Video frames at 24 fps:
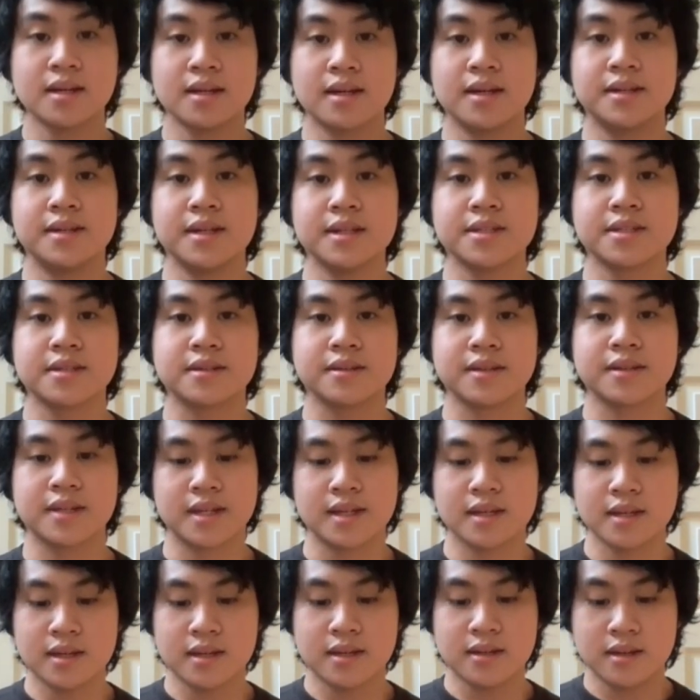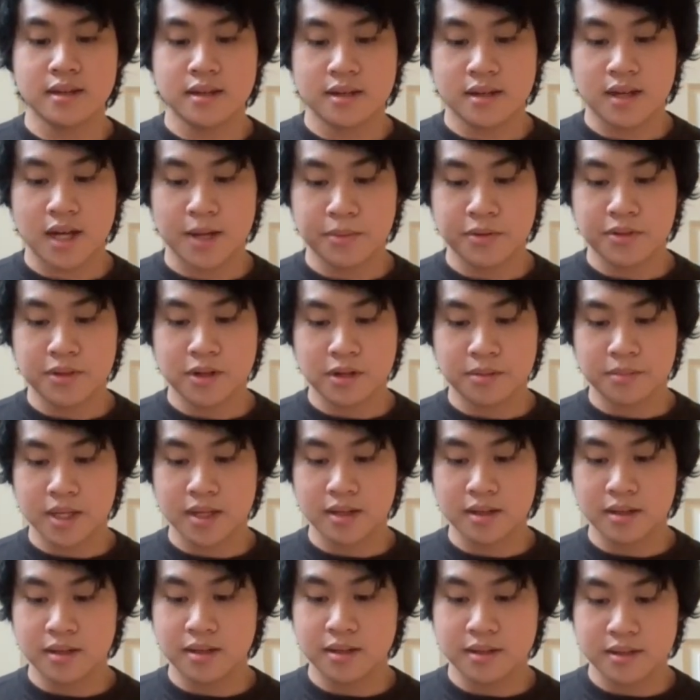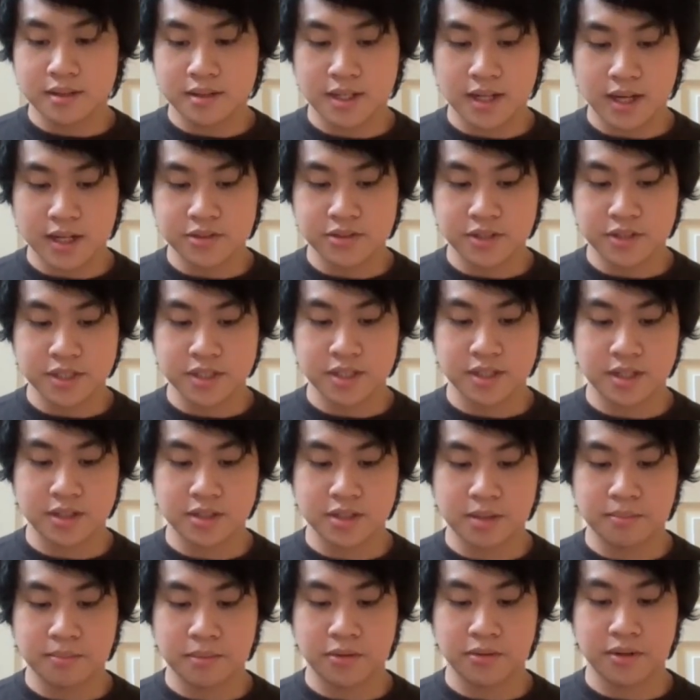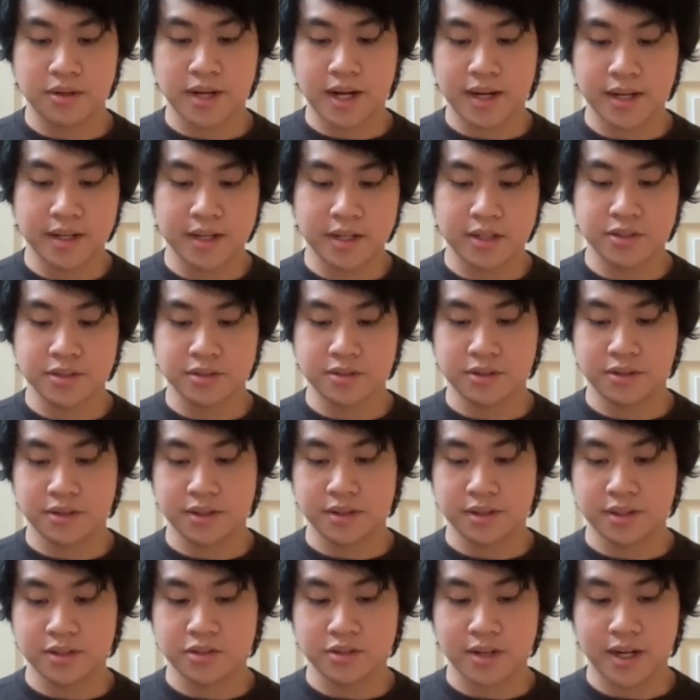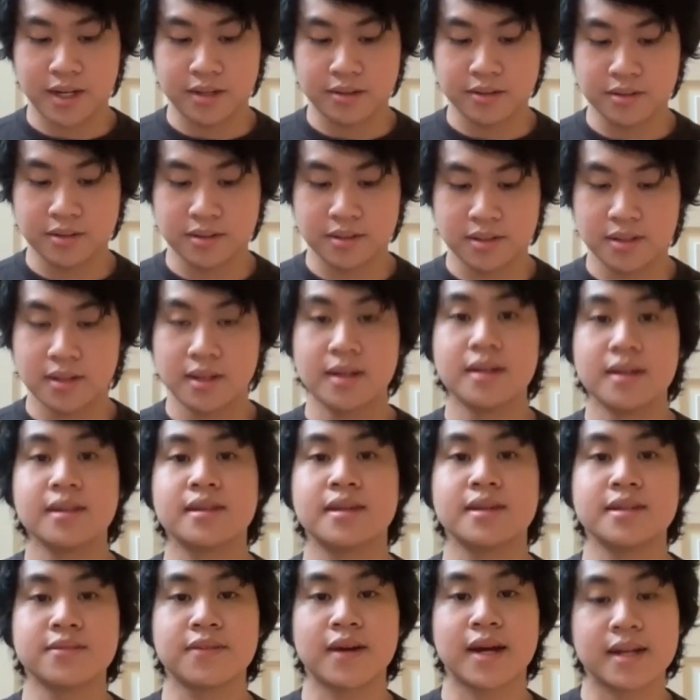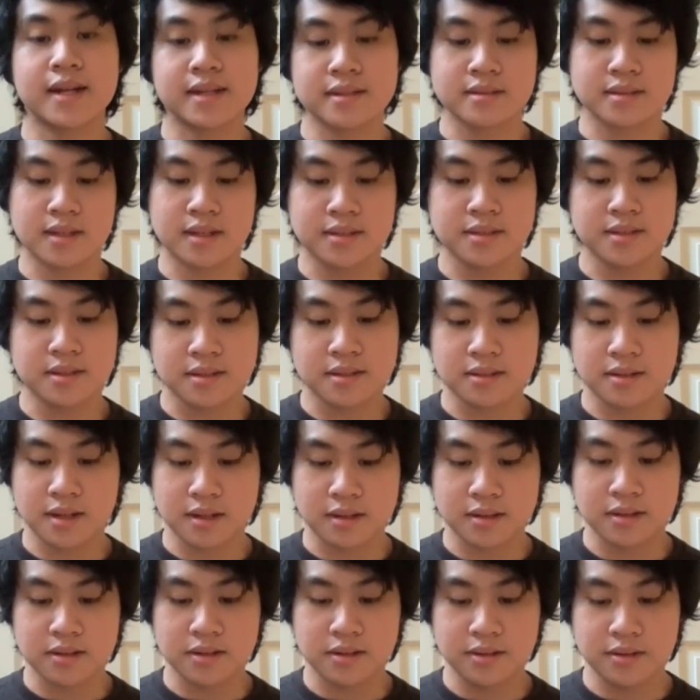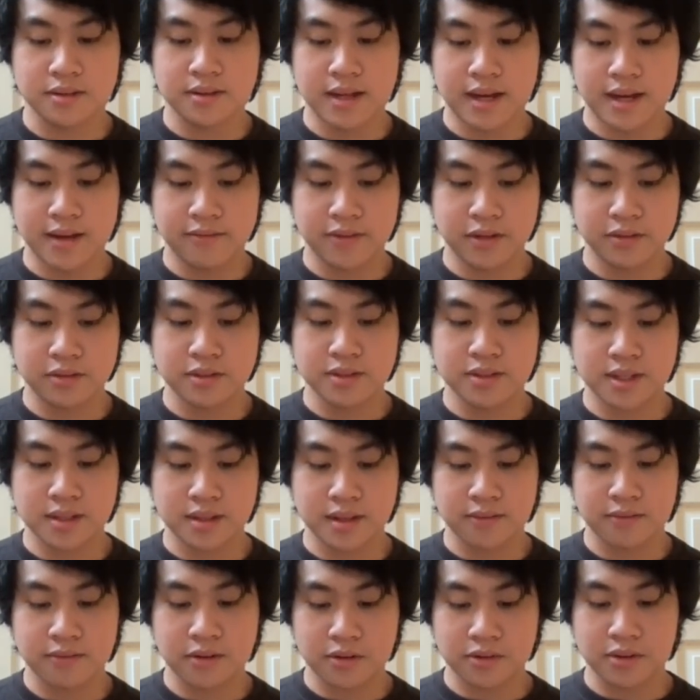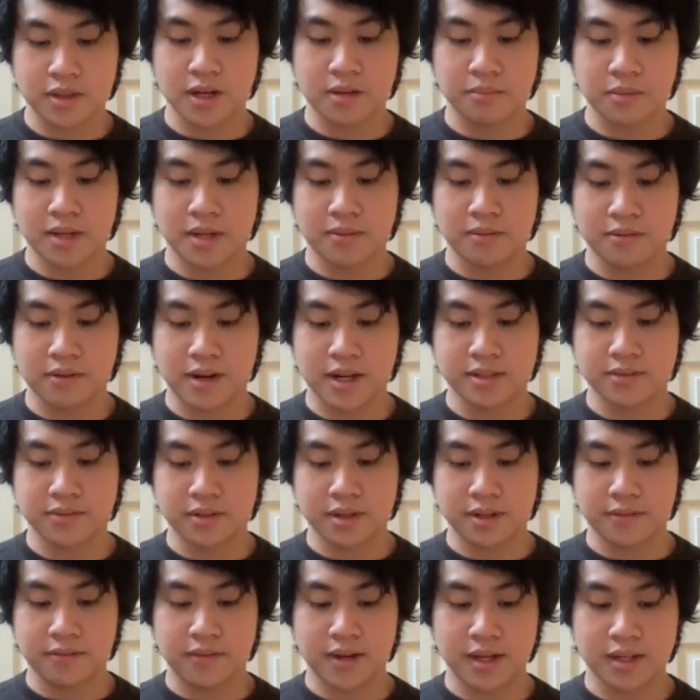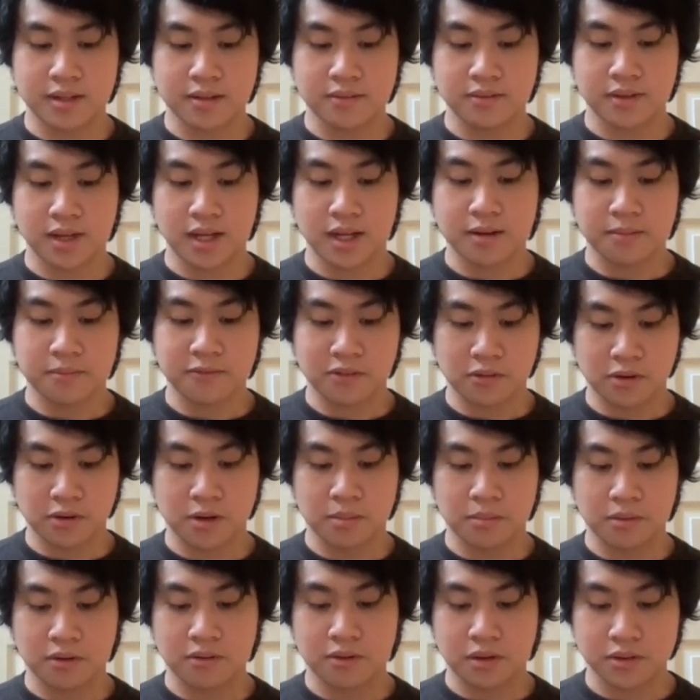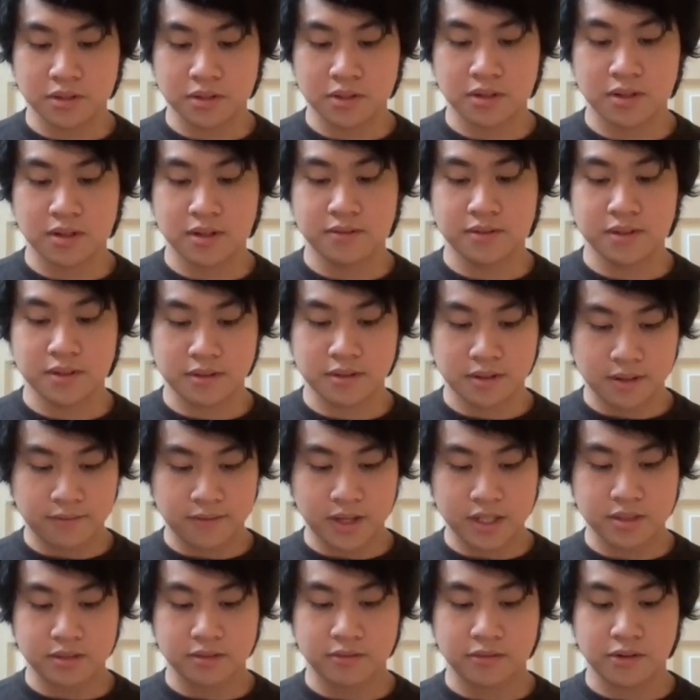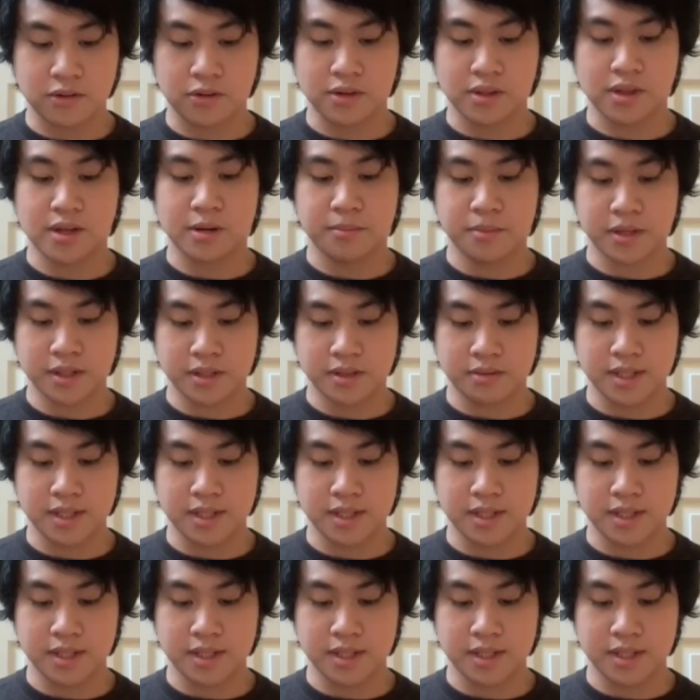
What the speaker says: Additionally, hypothermia, dehydration, and sunburn were not an issue during these trials. These findings led us to conclude that filtered sunlight phototherapy provides an effective and affordable alternative to conventional phototherapy